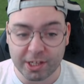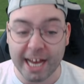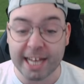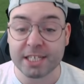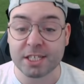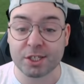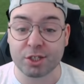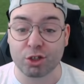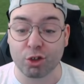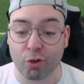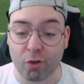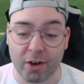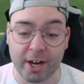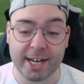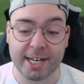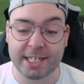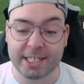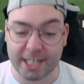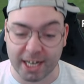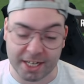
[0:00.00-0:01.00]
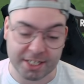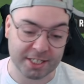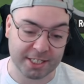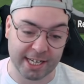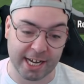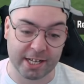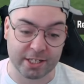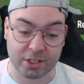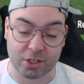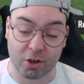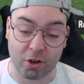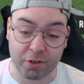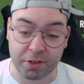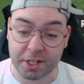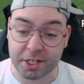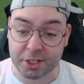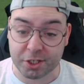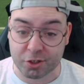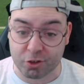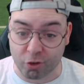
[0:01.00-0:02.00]
That's three touchdowns on
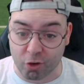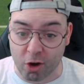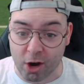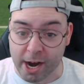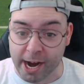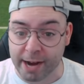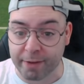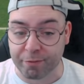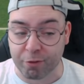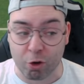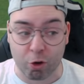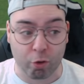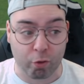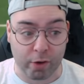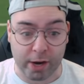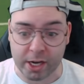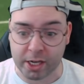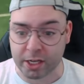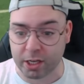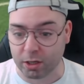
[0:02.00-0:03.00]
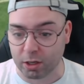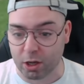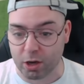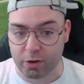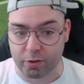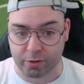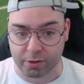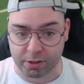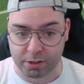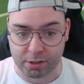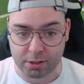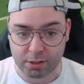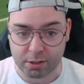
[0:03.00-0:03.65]
this drive already alone.